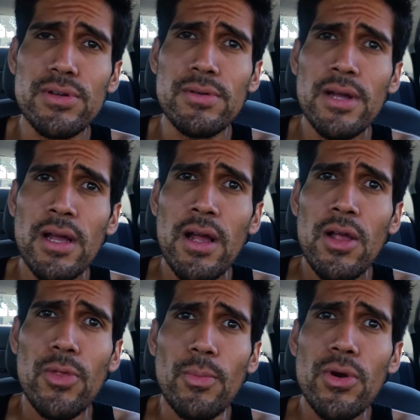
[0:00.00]
So
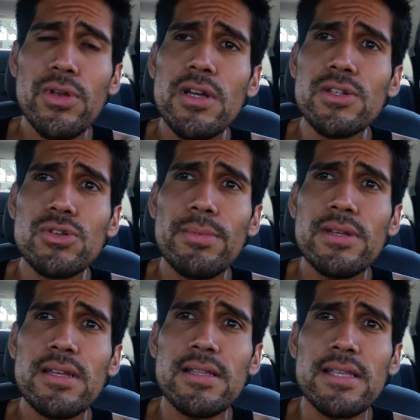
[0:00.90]
the more you
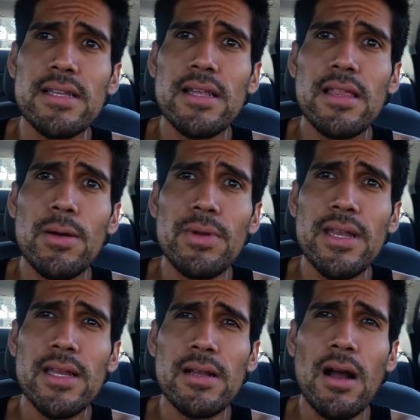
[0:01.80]
contribute to this idea that we
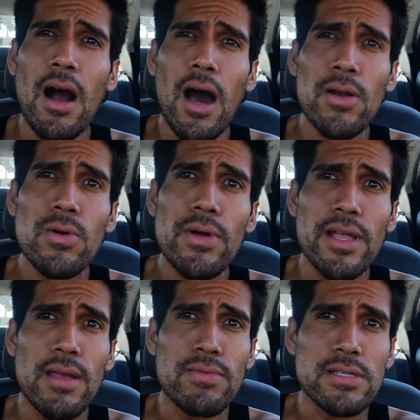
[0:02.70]
need to coddle
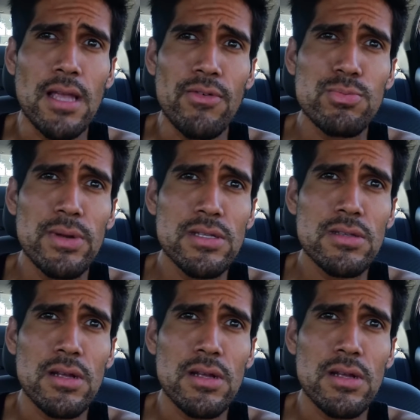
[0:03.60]
and give a safe space